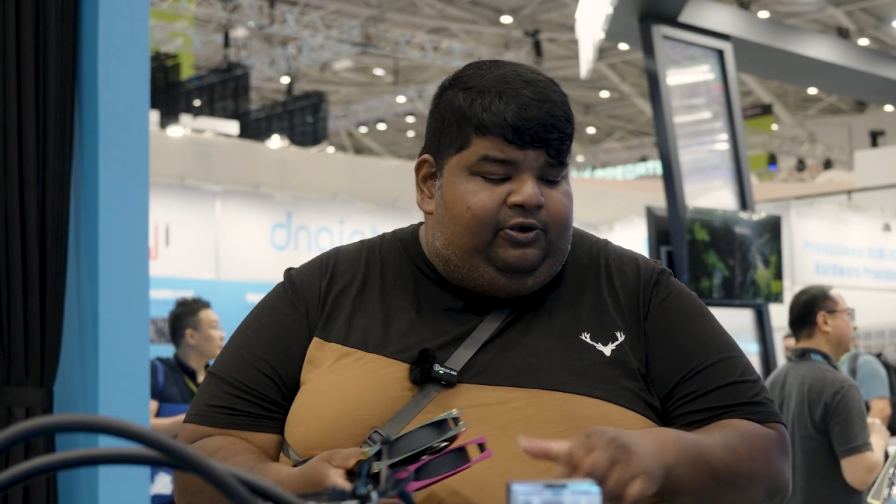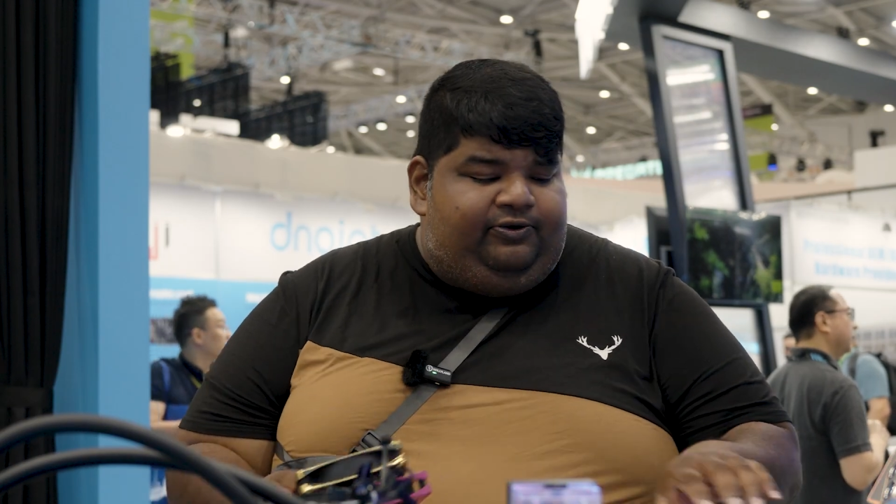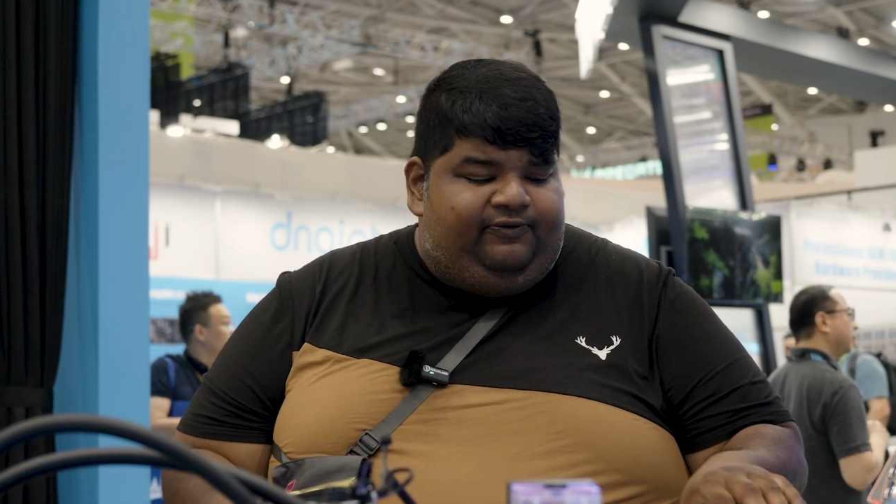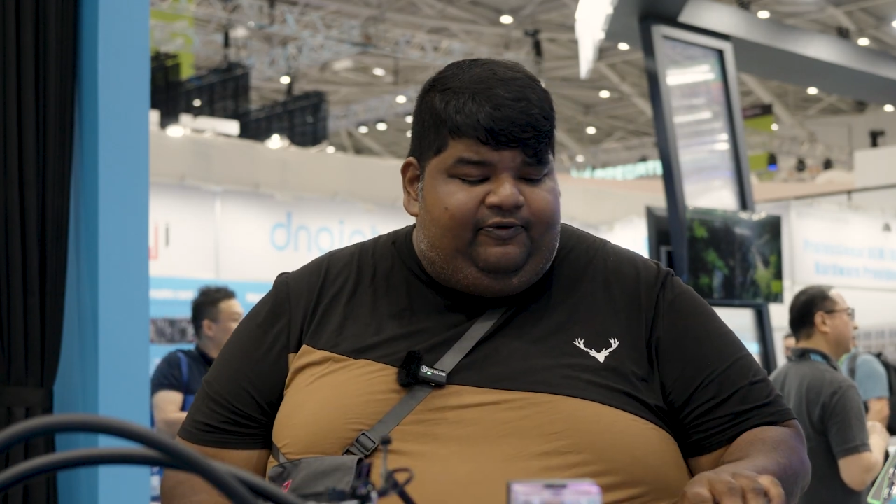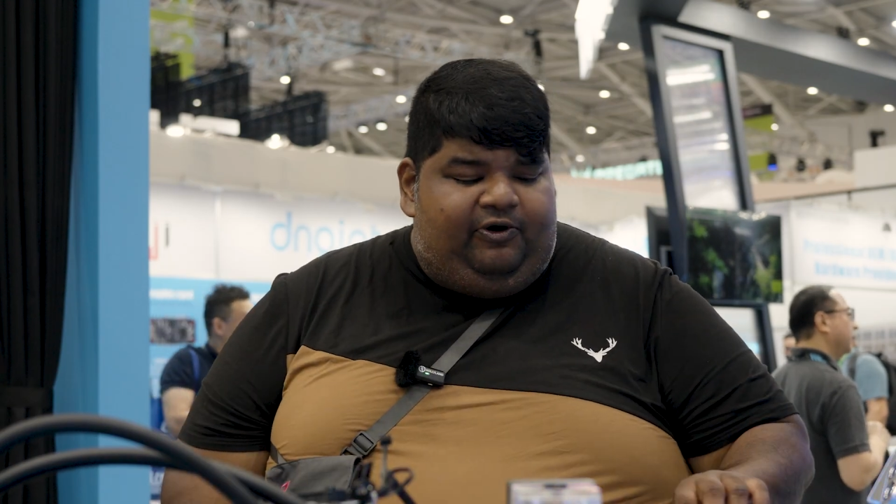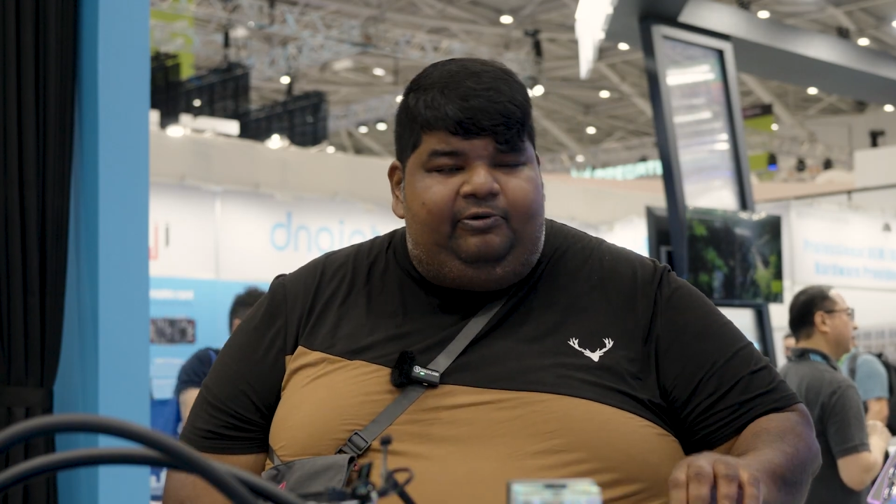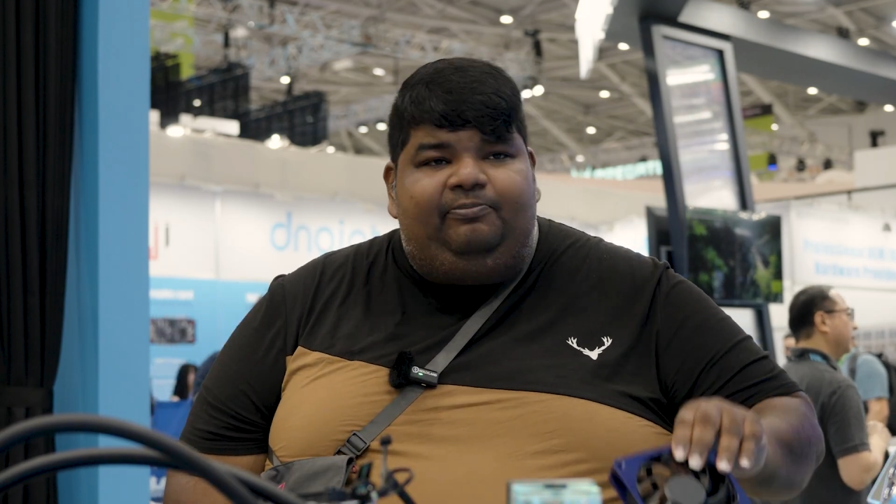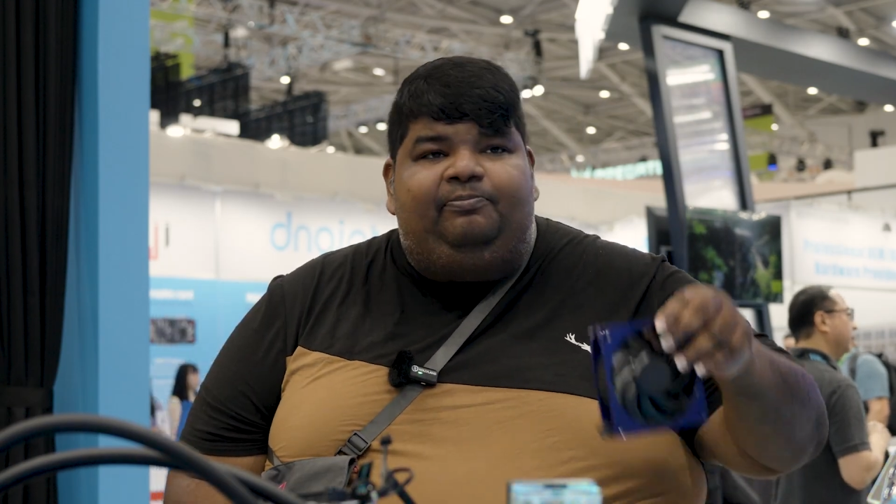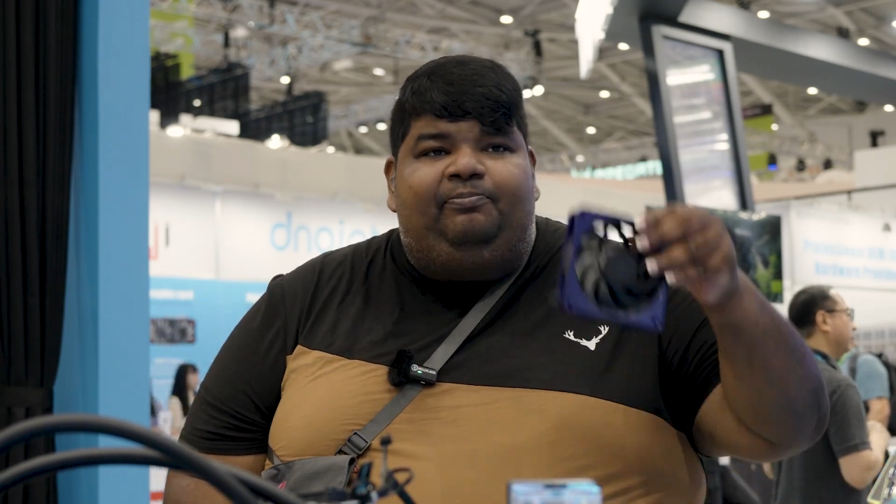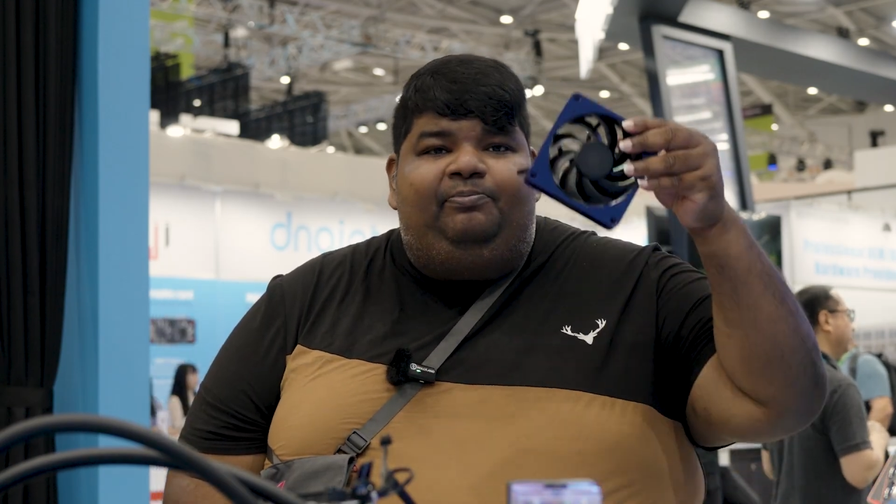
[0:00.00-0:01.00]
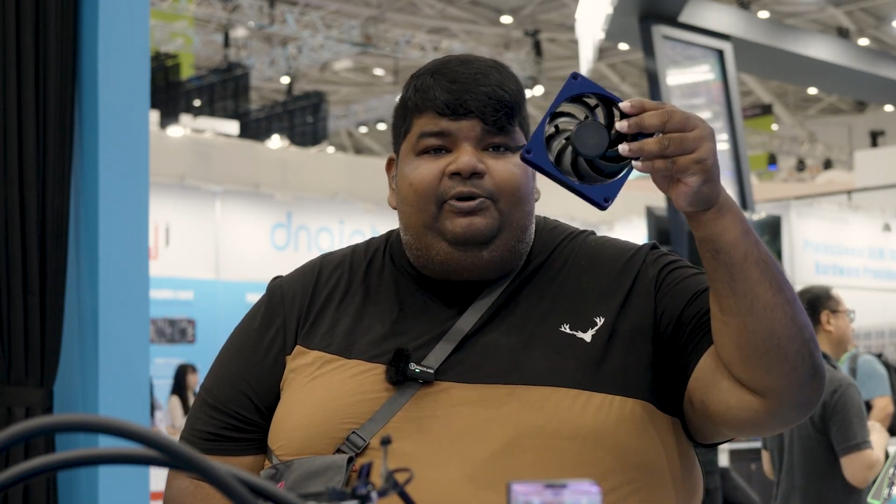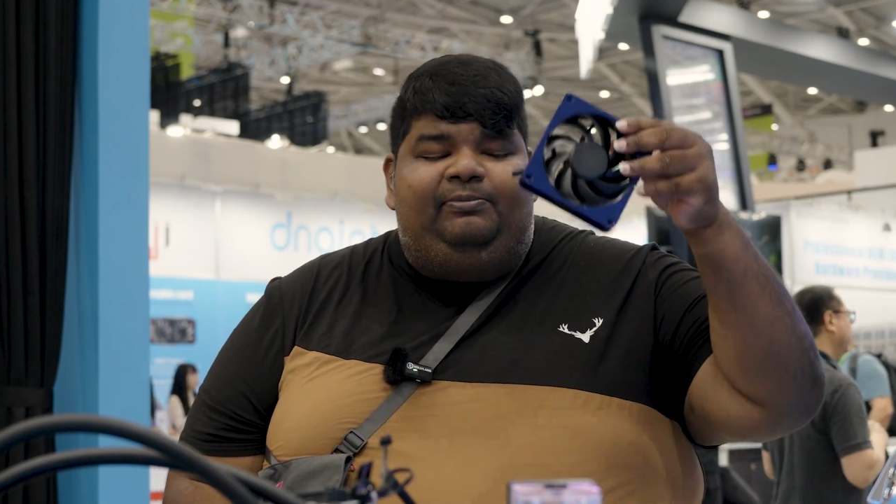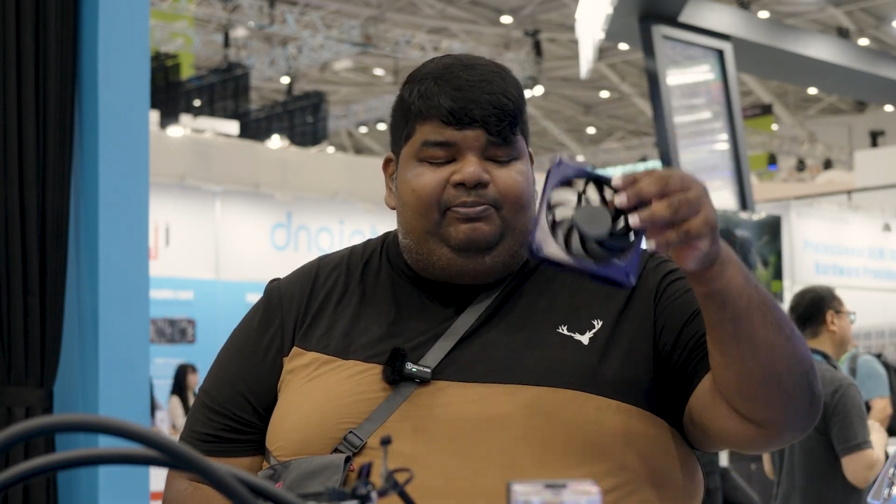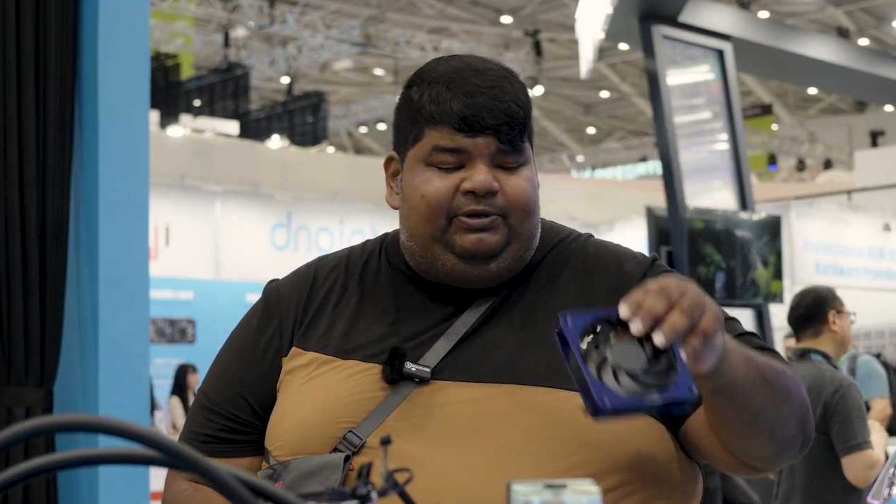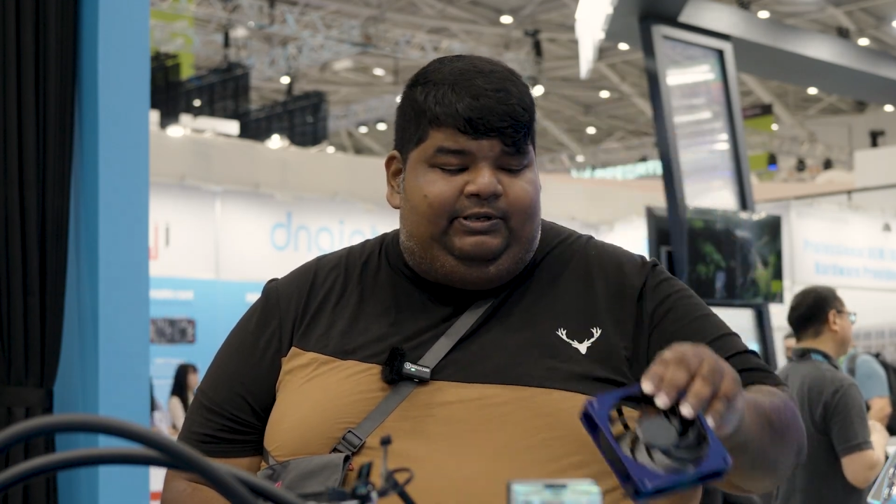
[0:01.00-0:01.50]
you've got
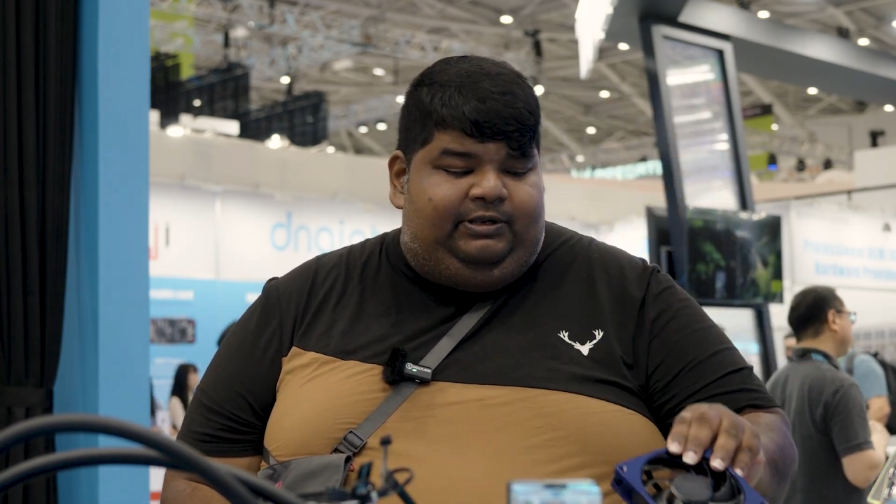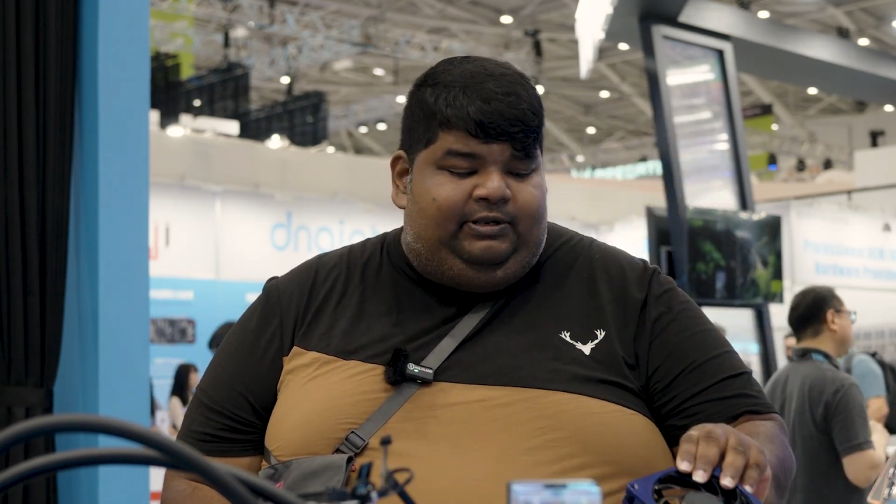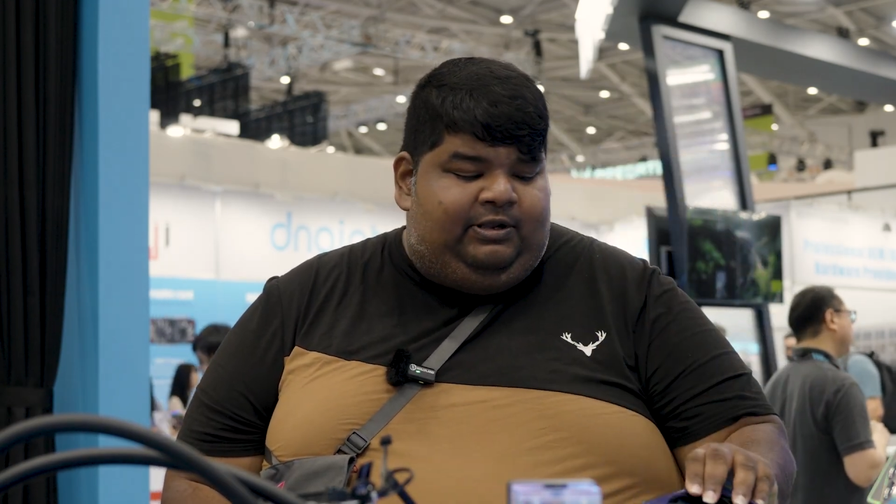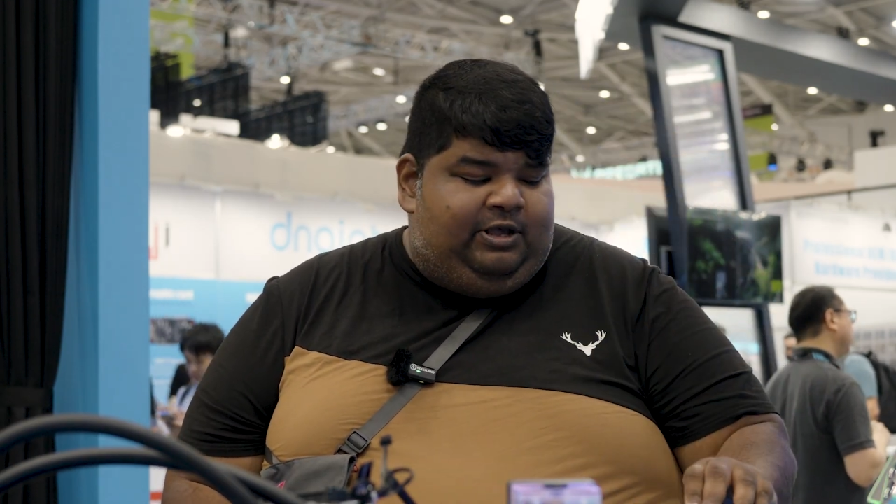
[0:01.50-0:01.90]
purple,